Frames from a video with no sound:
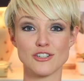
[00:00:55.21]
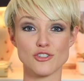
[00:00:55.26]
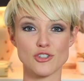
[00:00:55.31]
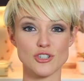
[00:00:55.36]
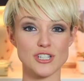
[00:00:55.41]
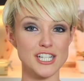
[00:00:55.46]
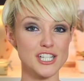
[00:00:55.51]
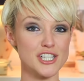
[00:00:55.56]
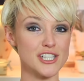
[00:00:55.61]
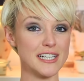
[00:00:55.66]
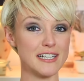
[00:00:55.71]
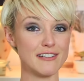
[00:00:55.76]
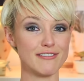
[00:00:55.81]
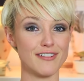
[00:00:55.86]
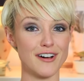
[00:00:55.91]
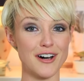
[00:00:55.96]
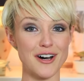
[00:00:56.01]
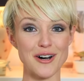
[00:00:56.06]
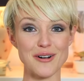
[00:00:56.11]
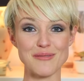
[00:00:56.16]
traditionally
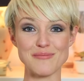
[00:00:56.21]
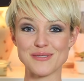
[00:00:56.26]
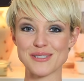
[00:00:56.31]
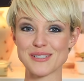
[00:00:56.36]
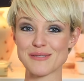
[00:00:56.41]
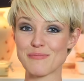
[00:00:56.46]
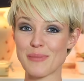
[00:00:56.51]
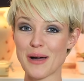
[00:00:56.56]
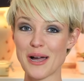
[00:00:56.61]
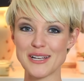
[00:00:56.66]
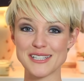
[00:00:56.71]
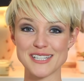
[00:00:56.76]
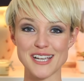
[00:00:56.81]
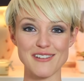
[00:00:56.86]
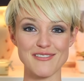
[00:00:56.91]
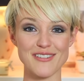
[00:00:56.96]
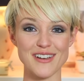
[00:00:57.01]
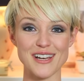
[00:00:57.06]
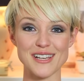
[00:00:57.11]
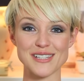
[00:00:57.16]
farmed,
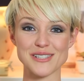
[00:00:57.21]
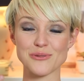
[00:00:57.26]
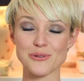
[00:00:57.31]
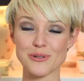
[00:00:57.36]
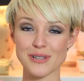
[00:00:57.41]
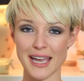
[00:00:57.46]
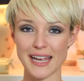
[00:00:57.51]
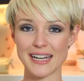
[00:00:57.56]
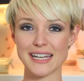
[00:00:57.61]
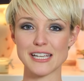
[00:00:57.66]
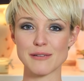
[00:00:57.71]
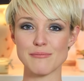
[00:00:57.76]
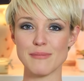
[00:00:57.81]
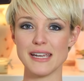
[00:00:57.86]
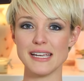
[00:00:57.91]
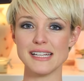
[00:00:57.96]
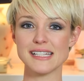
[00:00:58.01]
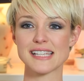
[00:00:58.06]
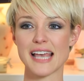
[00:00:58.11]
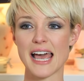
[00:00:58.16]
biodiverse, organic
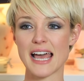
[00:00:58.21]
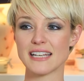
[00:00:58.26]
meat.